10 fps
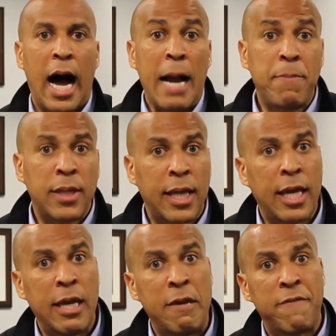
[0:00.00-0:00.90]
I
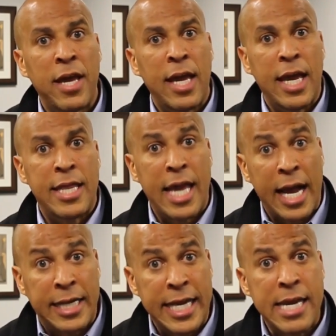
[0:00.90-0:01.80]
believe in the
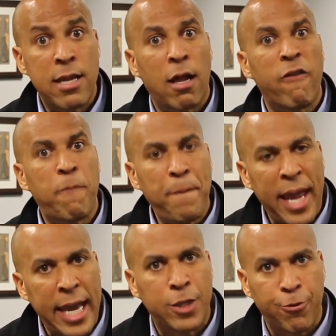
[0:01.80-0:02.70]
ideal of
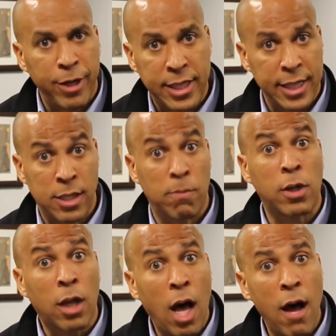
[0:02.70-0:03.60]
patriotism,
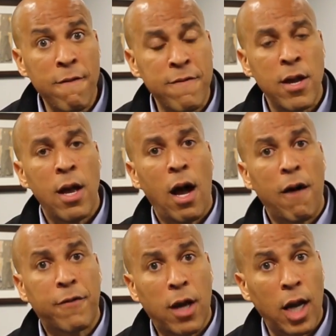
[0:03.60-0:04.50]
love
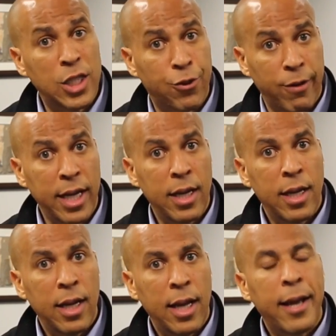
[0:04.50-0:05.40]
of country.
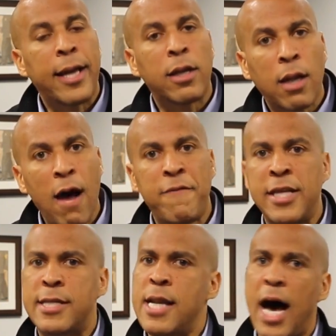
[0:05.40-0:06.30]
And love
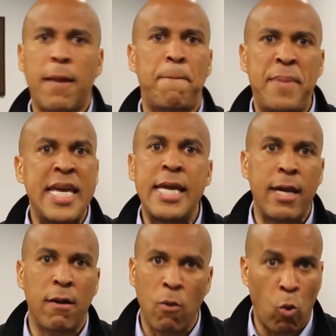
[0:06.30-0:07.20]
is not a
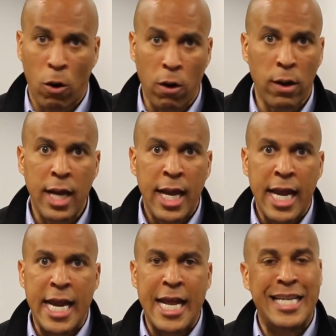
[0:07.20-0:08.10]
being word.
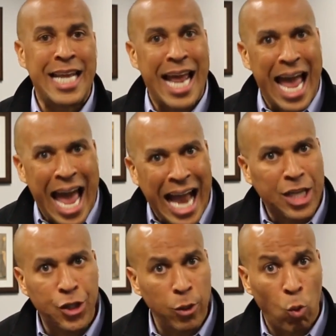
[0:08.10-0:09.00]
It is an
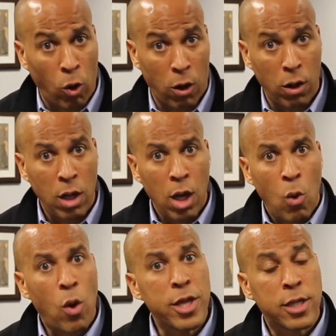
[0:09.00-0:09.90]
action word,
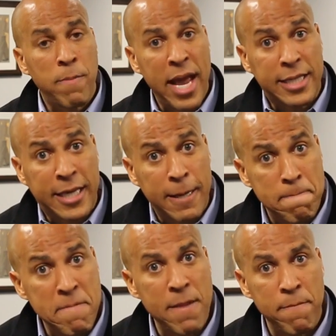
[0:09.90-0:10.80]
one that demands
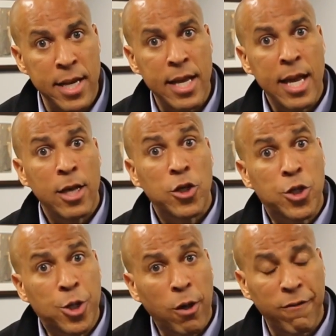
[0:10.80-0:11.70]
commitment,
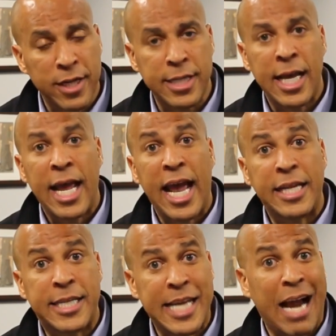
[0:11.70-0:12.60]
service,
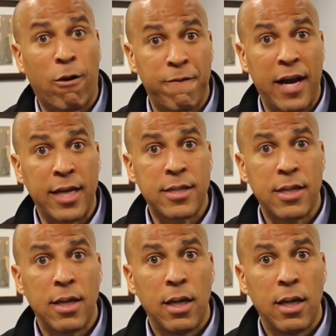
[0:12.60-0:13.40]
and sacrifice.